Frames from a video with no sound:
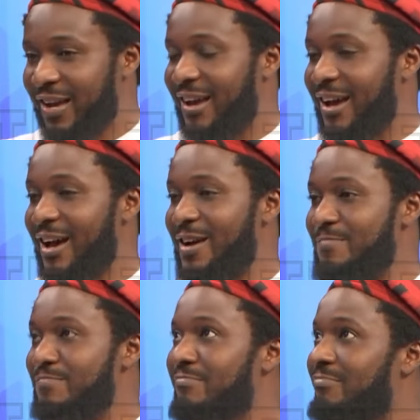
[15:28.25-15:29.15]

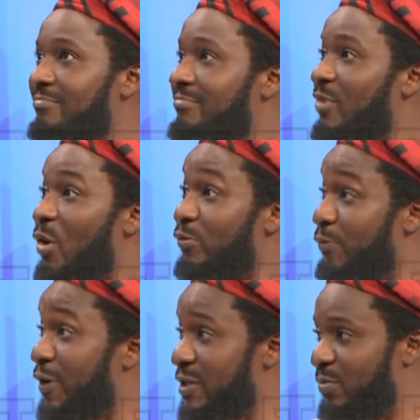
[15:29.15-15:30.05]
um, on
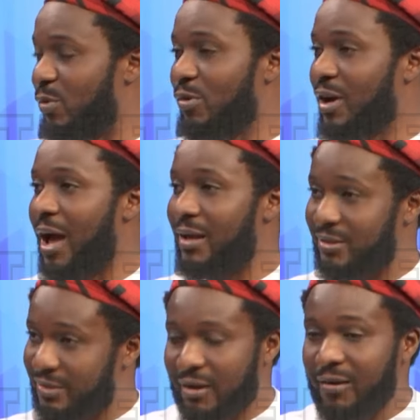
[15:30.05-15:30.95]
Facebook
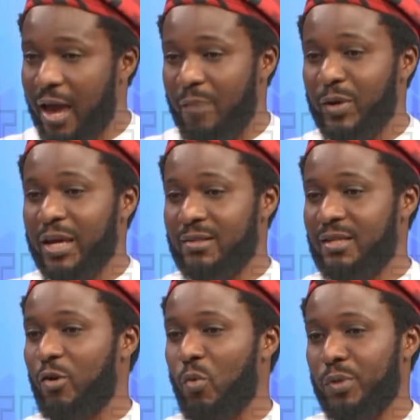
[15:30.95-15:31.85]
at um,
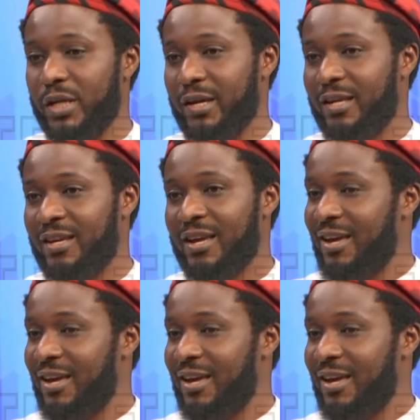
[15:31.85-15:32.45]
Kaycee Comedian.